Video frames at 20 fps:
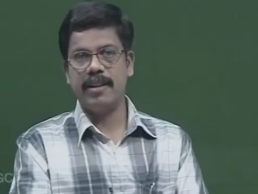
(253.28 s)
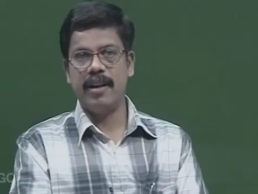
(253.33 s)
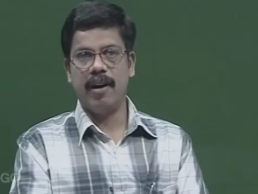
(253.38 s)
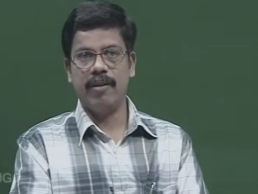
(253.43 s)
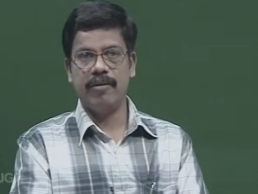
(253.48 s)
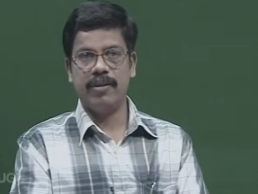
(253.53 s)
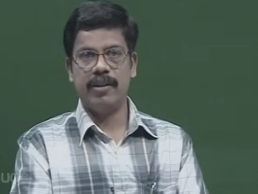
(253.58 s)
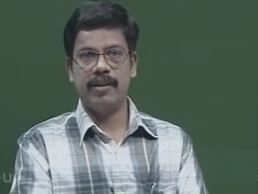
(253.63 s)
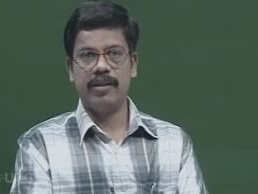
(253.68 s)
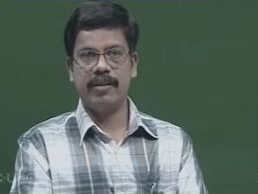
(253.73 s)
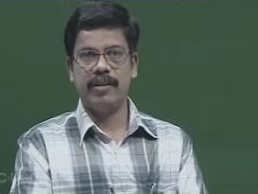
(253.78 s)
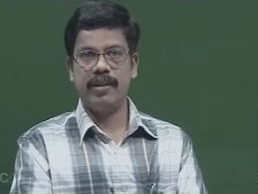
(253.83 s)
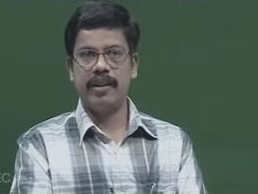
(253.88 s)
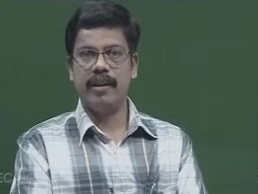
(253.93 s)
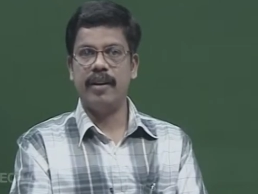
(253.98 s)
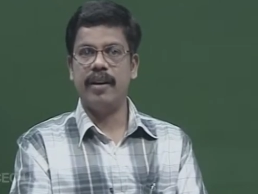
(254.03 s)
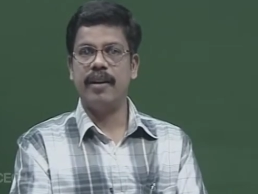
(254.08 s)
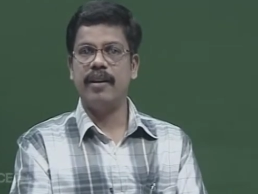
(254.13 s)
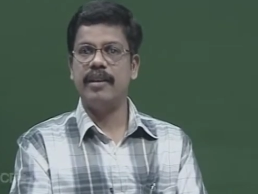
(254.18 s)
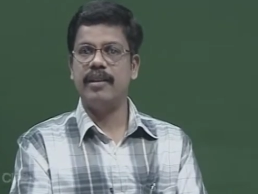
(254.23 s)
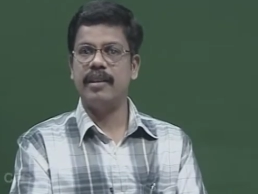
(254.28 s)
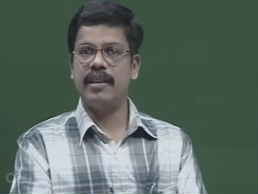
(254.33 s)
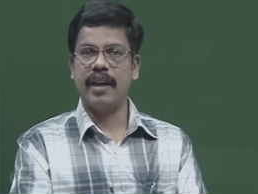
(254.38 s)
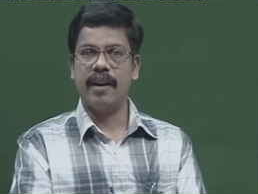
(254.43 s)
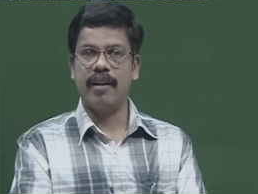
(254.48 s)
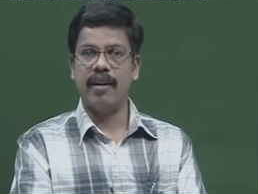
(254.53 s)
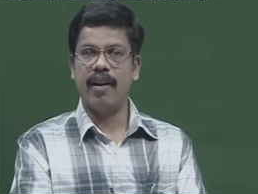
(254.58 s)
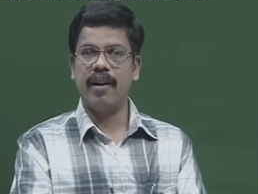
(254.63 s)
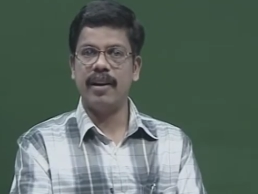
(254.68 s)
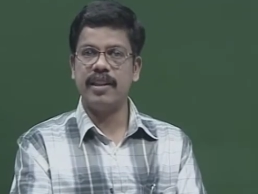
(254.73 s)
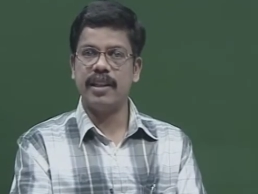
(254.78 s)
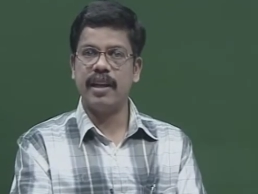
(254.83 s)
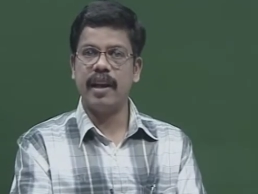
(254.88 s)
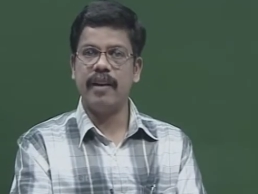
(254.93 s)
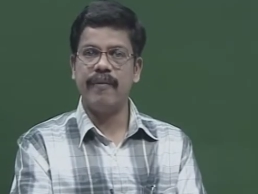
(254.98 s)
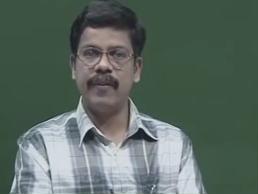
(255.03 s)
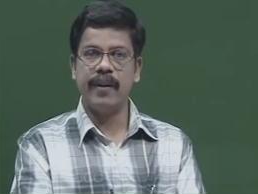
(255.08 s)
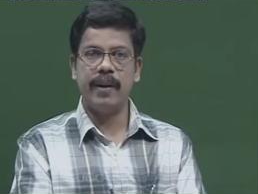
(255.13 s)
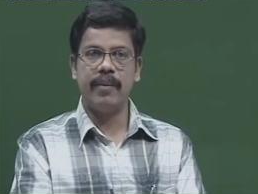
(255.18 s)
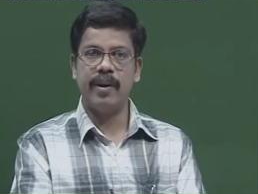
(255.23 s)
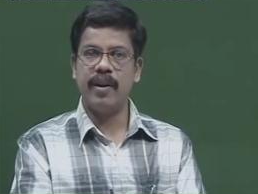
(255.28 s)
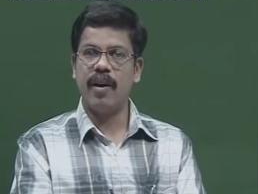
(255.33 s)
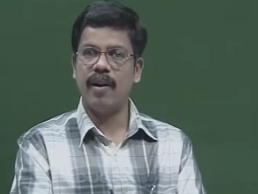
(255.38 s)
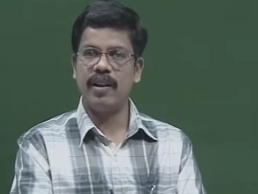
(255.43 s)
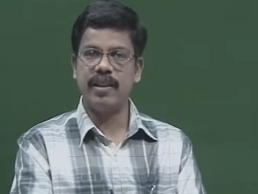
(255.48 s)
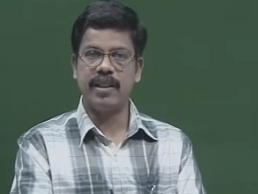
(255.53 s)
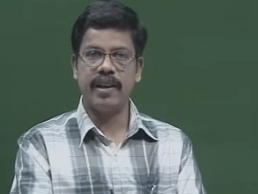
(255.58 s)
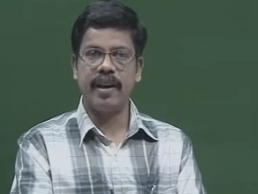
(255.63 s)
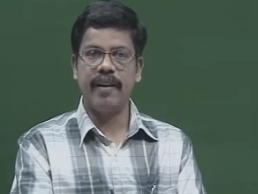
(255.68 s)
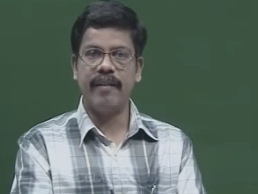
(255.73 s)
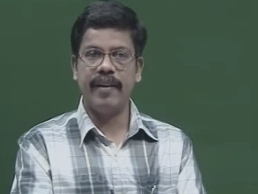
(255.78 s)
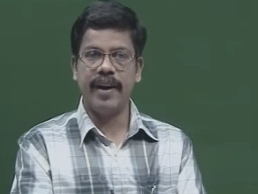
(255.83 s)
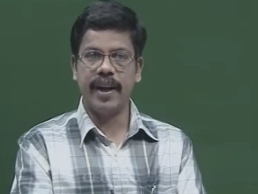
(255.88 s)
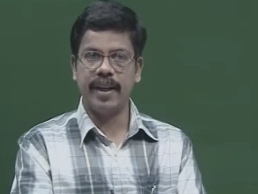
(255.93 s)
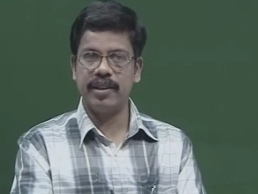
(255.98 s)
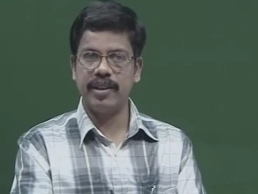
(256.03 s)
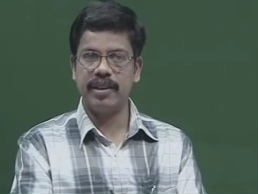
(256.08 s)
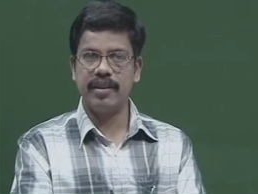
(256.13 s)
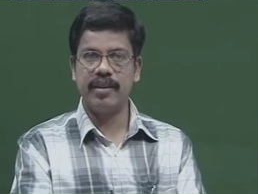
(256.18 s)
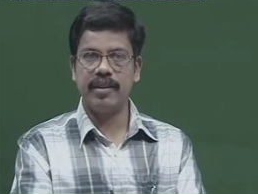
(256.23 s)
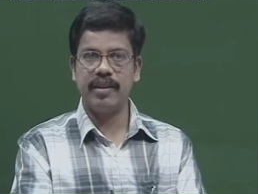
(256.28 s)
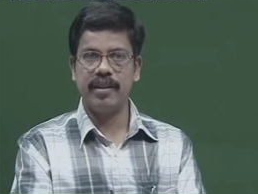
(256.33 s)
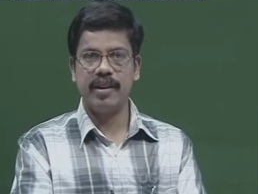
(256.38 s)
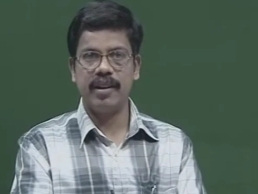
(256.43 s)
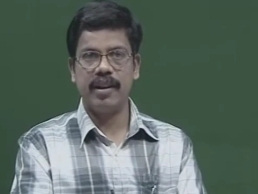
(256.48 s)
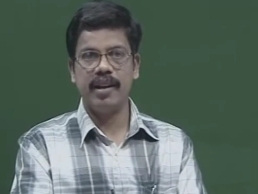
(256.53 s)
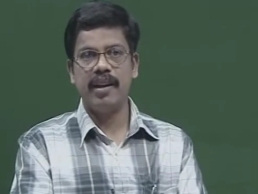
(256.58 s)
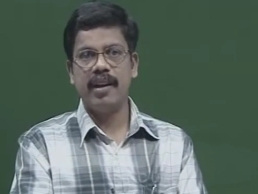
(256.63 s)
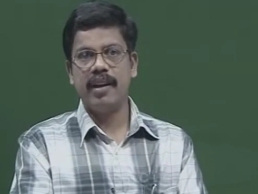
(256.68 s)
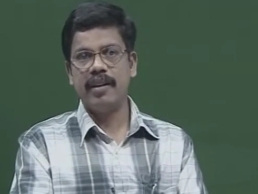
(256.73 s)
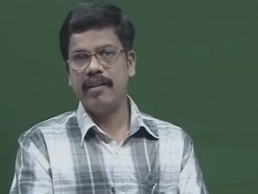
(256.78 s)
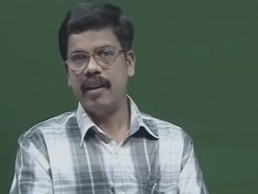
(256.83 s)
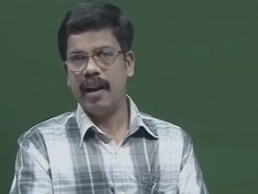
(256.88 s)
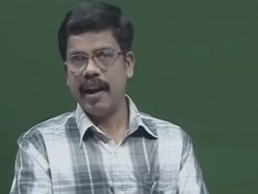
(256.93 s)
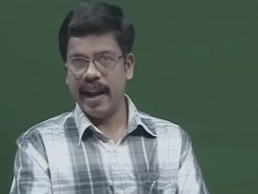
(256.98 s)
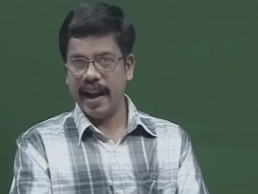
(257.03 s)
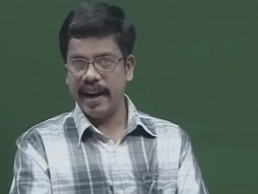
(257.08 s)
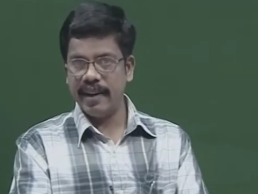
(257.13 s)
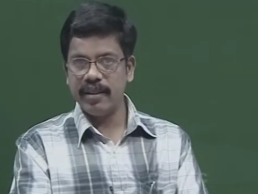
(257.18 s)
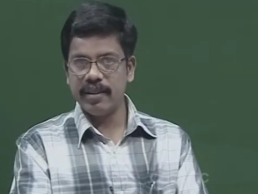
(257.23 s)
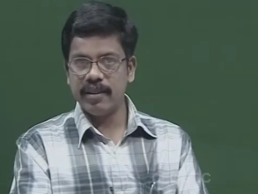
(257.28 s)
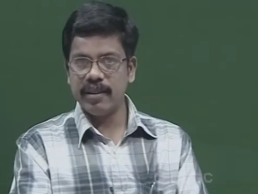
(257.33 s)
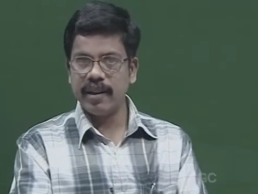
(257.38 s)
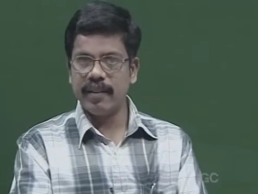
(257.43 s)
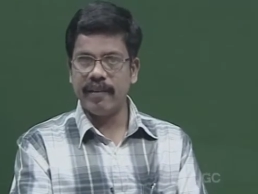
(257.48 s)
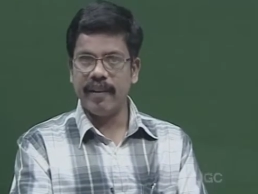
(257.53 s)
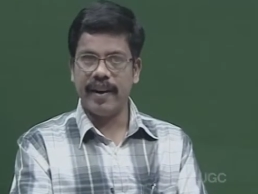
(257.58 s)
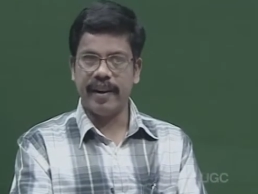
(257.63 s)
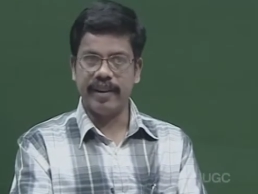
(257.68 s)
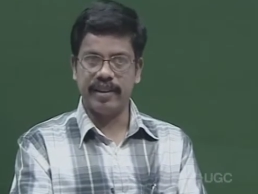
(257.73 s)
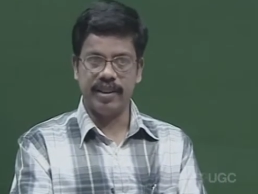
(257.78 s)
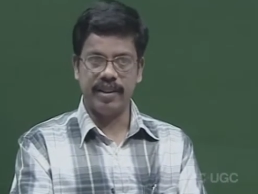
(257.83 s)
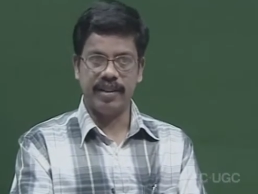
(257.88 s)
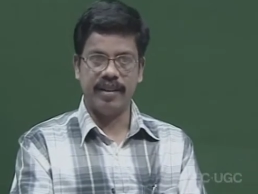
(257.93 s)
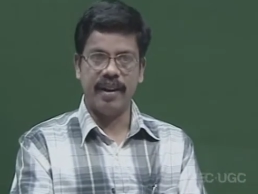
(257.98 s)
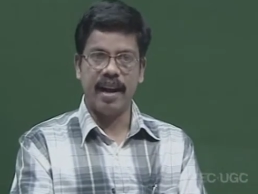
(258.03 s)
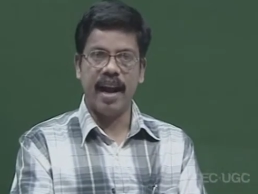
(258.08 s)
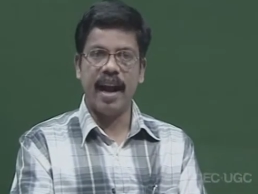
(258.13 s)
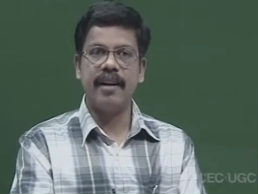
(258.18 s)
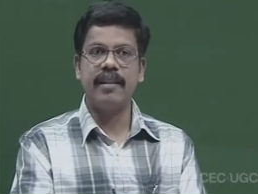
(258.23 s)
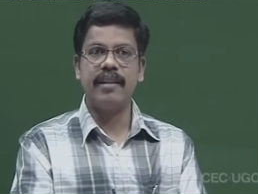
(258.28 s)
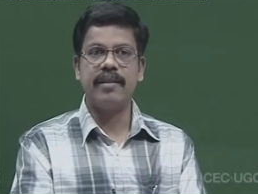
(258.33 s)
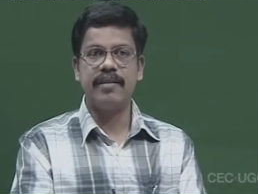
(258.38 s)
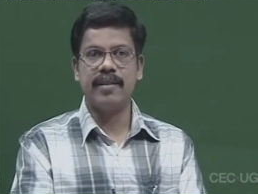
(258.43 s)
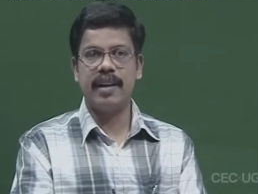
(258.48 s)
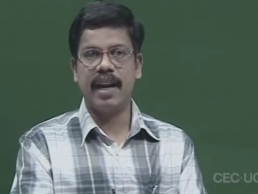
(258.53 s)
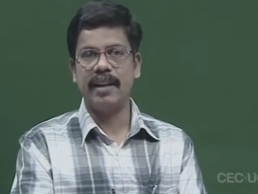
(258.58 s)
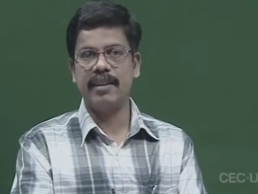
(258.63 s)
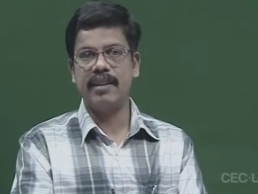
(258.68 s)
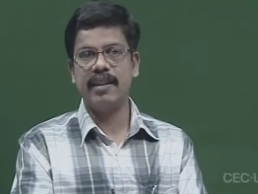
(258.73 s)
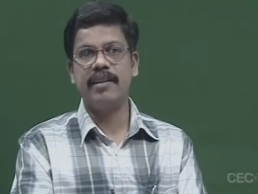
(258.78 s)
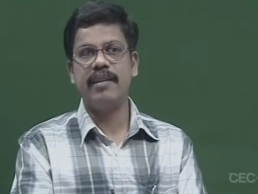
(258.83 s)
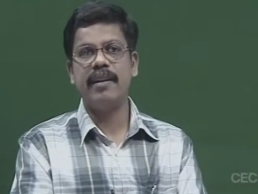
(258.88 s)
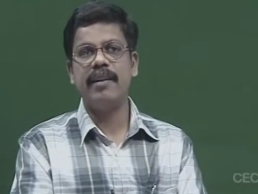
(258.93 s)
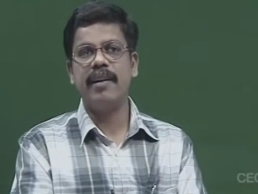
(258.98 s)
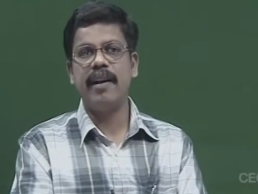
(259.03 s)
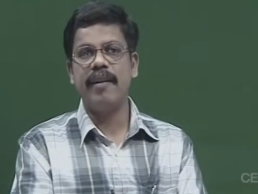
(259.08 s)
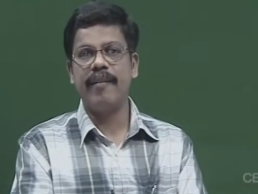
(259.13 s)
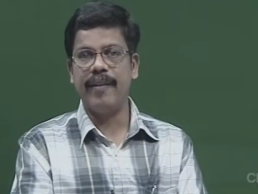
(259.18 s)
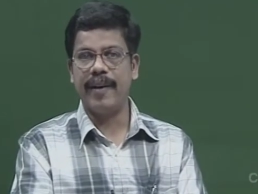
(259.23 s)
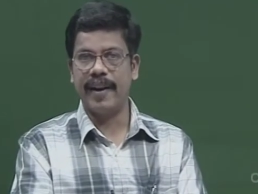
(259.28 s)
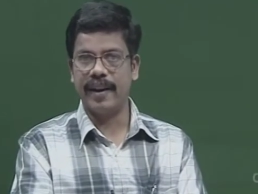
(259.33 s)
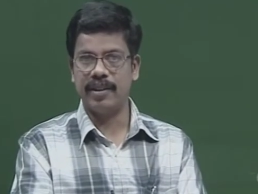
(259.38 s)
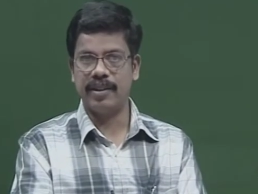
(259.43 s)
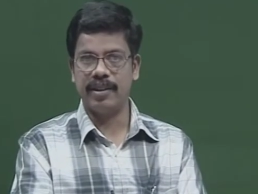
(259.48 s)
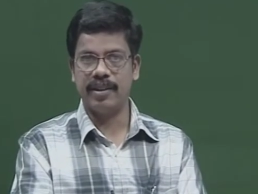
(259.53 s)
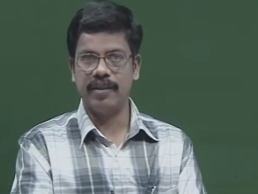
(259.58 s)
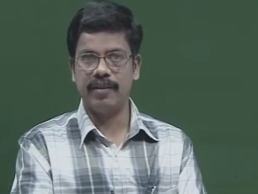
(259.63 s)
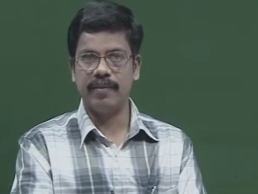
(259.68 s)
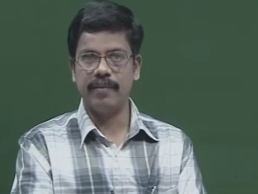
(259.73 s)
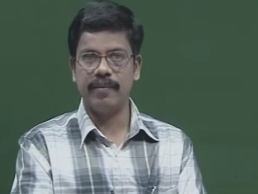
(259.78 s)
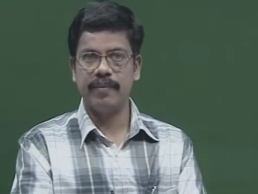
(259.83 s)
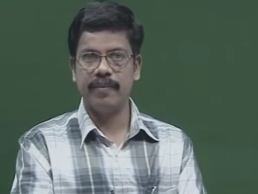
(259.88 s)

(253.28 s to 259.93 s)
out, the psychological phenomenological reduction, the eidetic reduction and the transcendental reduction,